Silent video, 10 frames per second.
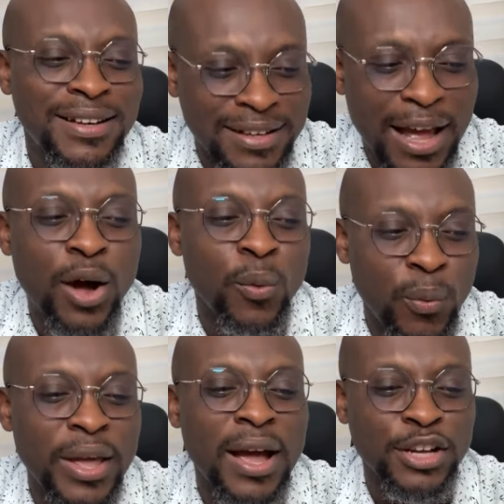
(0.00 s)
Now
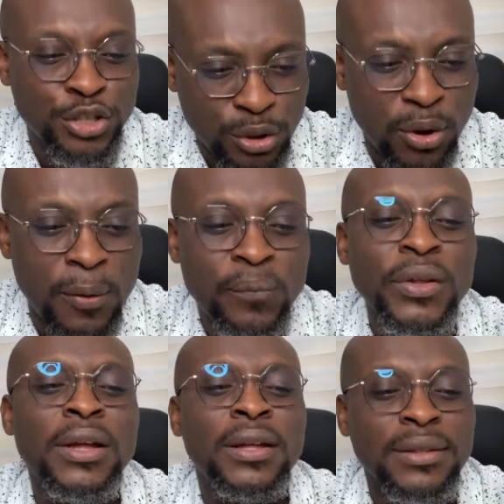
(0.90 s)
we are sure
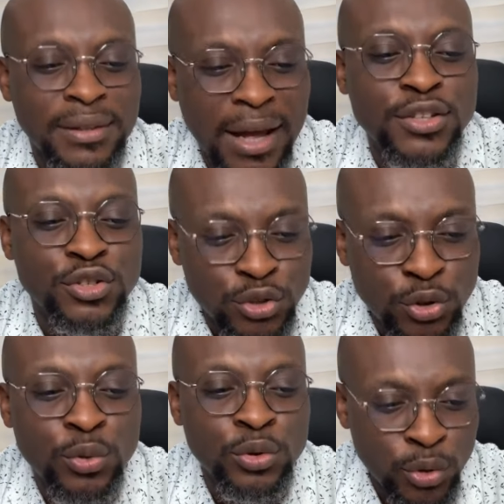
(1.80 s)
that
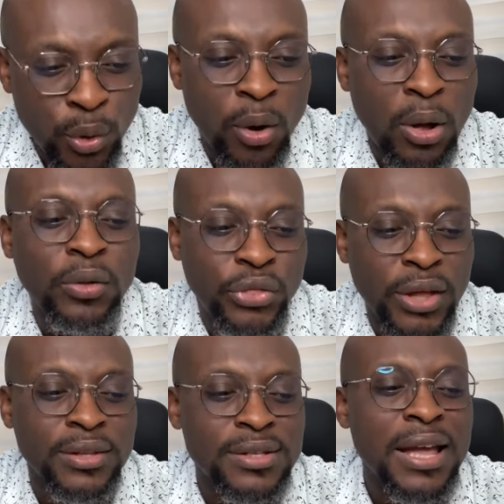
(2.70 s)
you know all
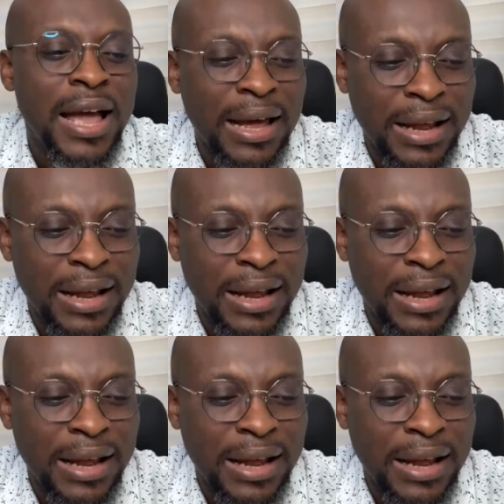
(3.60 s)
things